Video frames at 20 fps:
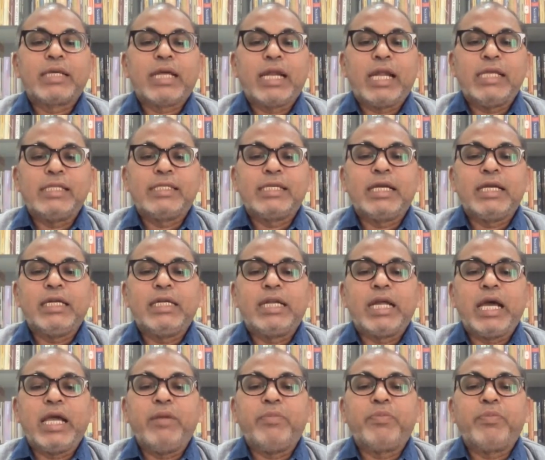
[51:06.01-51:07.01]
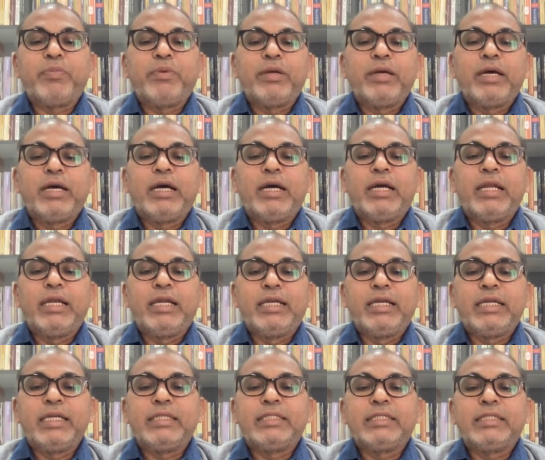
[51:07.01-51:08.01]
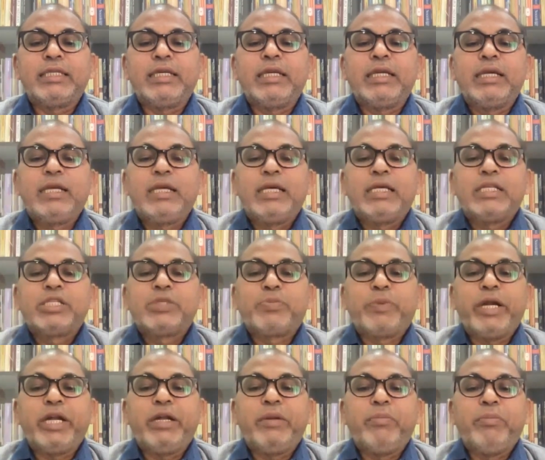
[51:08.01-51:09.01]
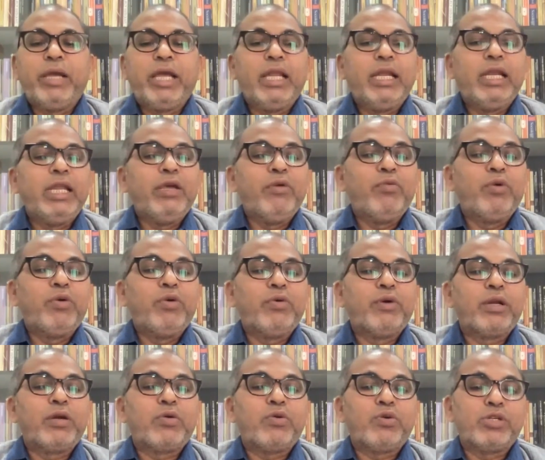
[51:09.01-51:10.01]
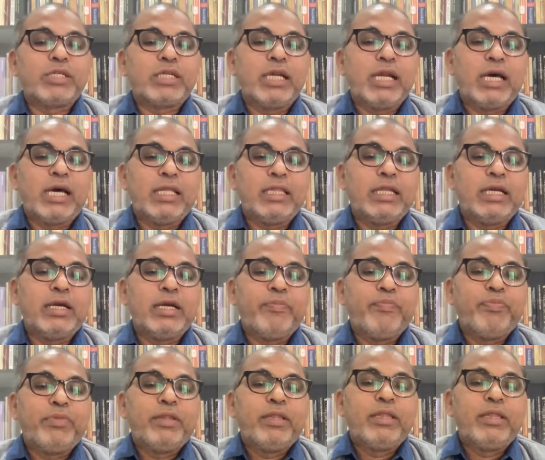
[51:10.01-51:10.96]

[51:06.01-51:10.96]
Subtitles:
classical type literature, spread mainly over coastal Andhra.